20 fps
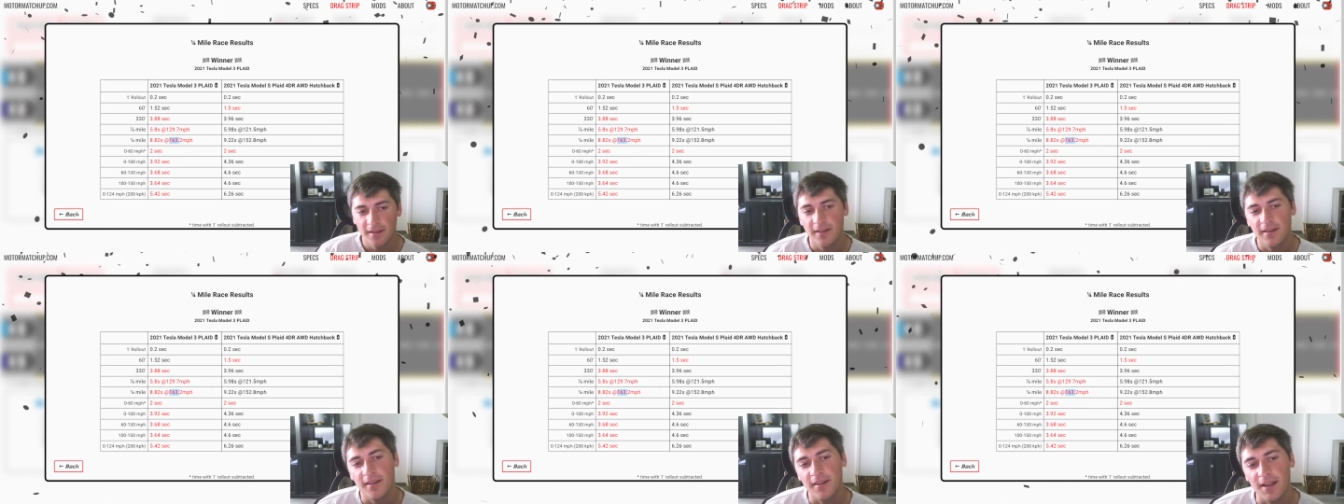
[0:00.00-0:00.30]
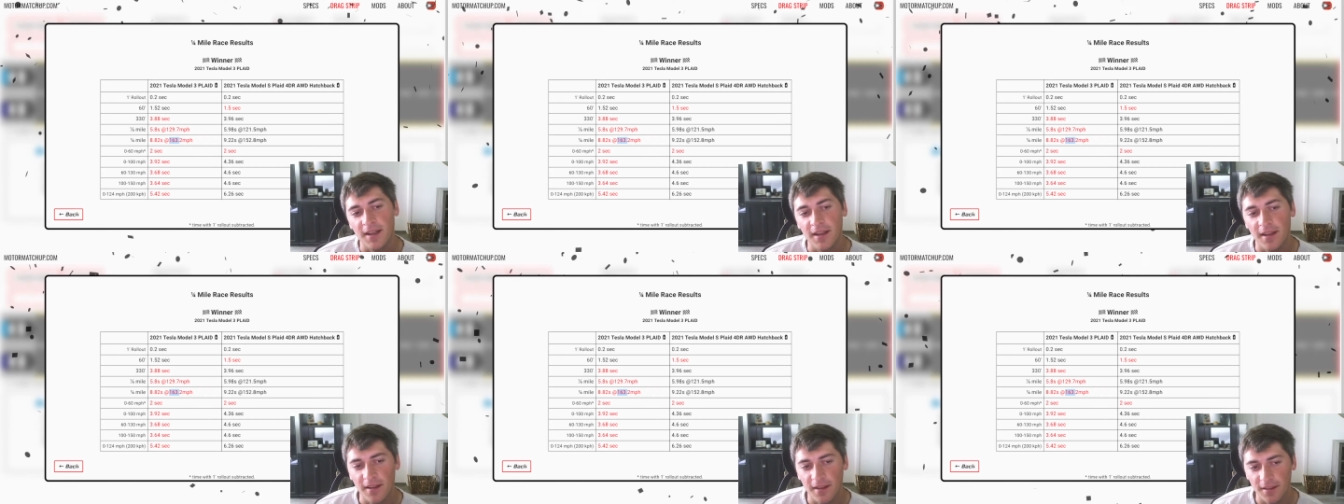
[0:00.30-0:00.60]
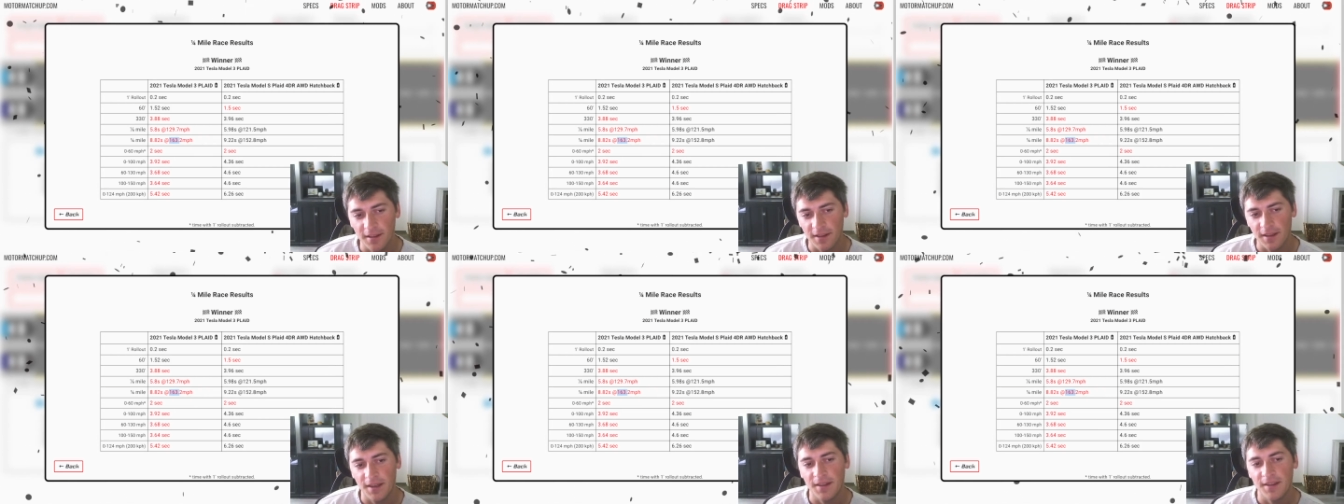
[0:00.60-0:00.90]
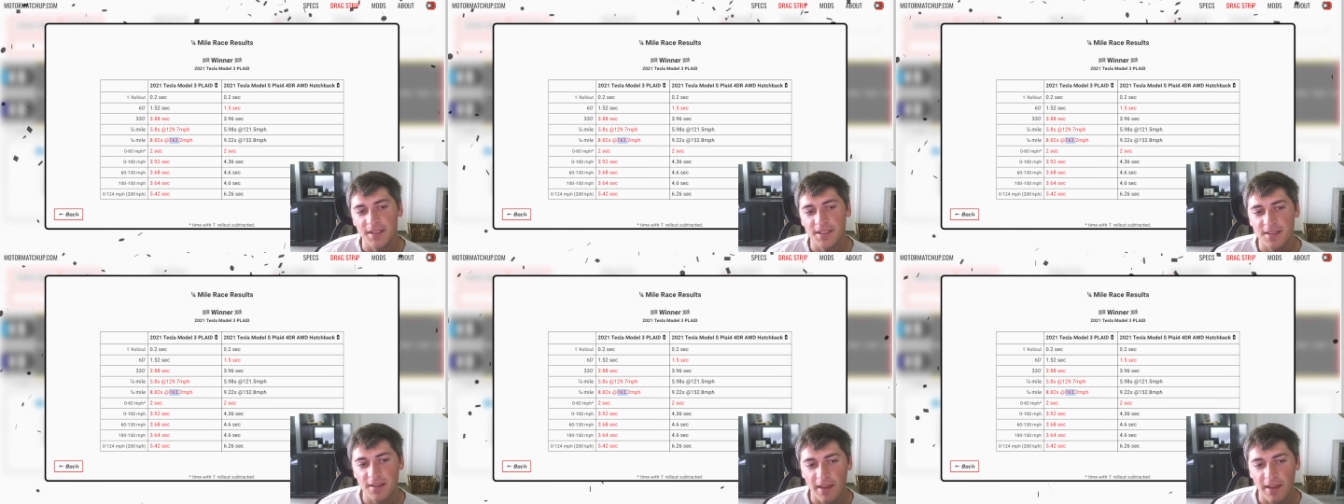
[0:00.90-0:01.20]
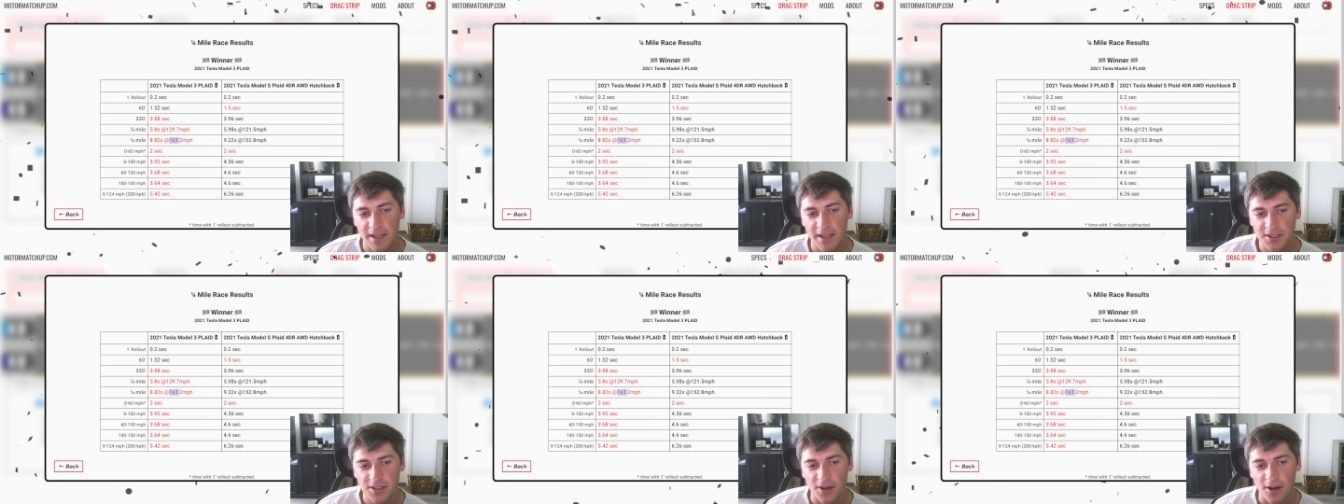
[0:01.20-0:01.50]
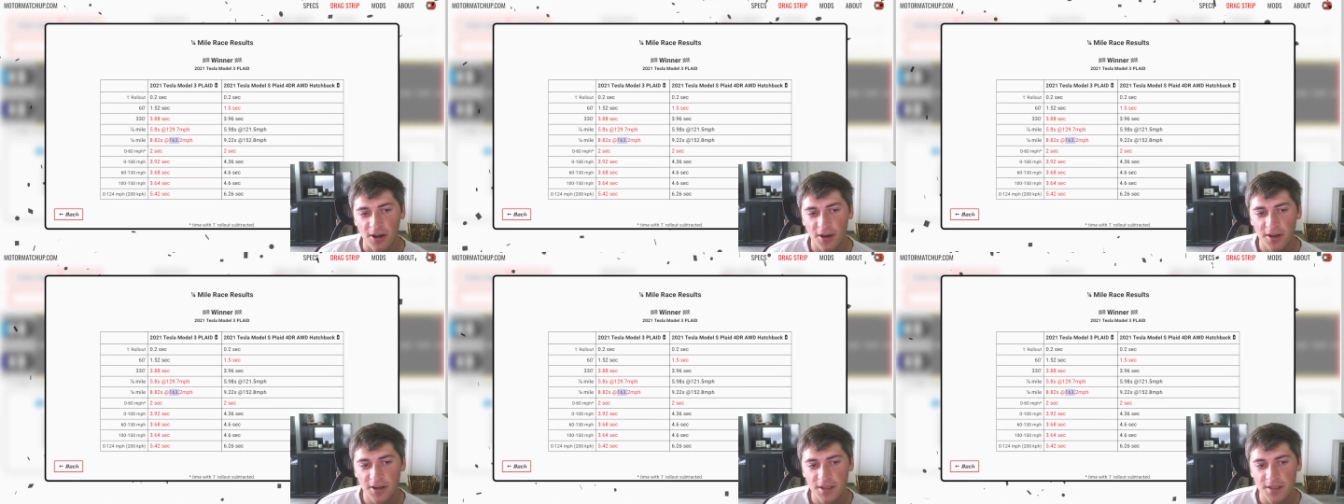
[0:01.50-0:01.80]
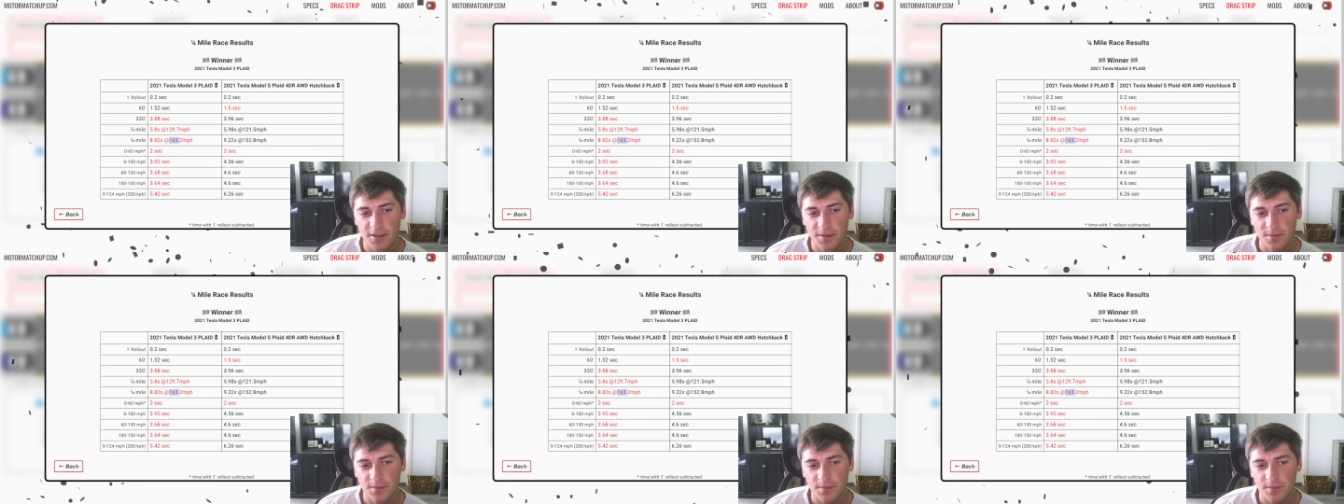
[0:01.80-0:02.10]
that this last car
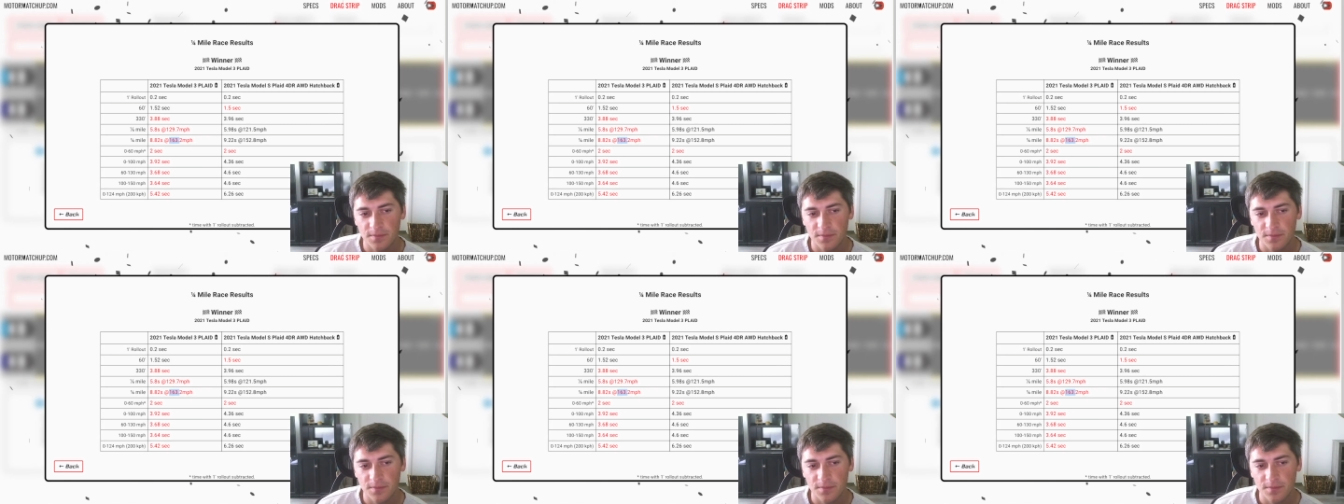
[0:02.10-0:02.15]
is